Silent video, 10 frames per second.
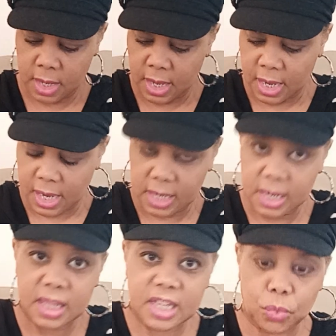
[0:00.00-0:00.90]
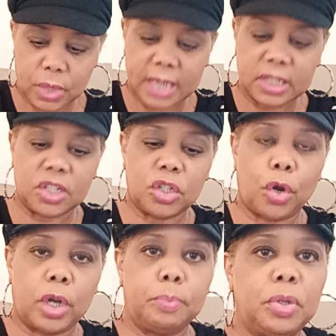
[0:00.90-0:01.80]
And then this one I just started
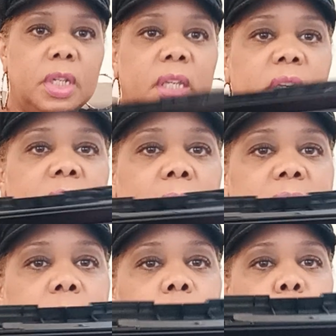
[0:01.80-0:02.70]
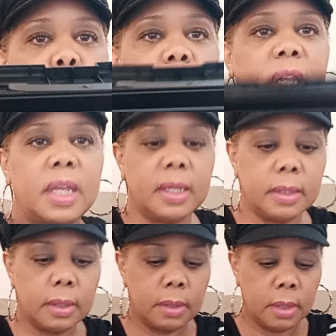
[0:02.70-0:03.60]
putting in like some first aid
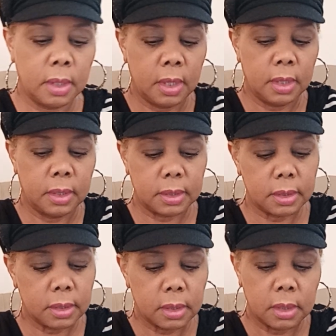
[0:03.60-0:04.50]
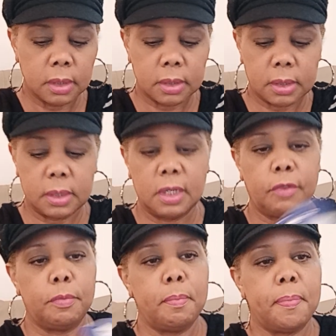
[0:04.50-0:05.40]
stuff.
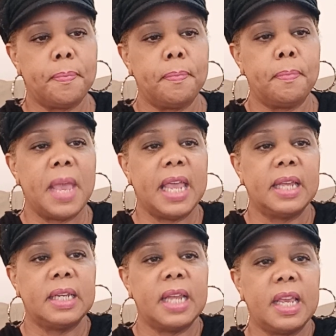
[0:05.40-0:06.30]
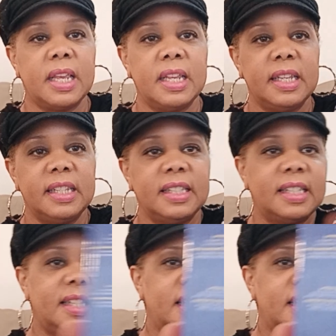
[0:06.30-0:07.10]
Band-aids.